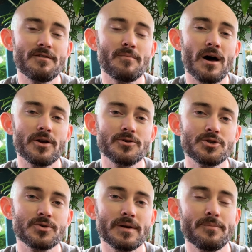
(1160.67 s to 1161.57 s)
a mono
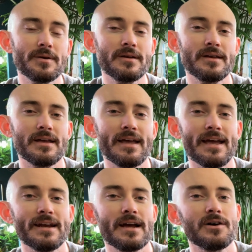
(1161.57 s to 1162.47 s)
shrimp,
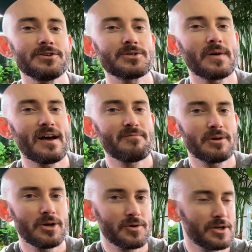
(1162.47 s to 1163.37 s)
and I also have
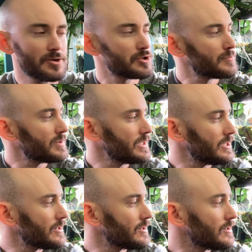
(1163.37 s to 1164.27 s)
Pinocchio shrimp in
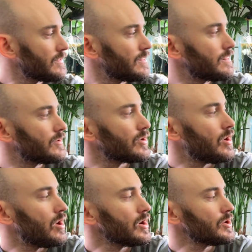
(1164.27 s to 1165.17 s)
here. There
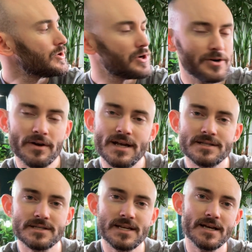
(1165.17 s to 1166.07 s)
are
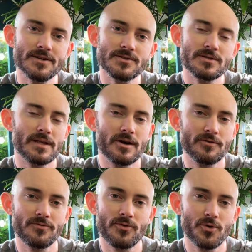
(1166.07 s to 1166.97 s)
neurite snails that are
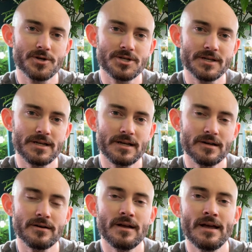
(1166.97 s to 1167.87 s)
flourishing in
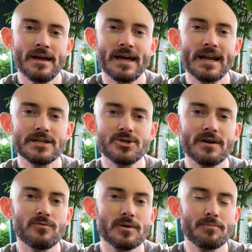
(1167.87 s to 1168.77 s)
here, and I do
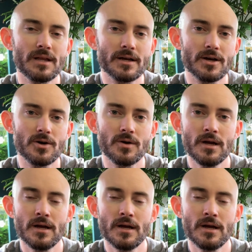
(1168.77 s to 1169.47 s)
have one pleco,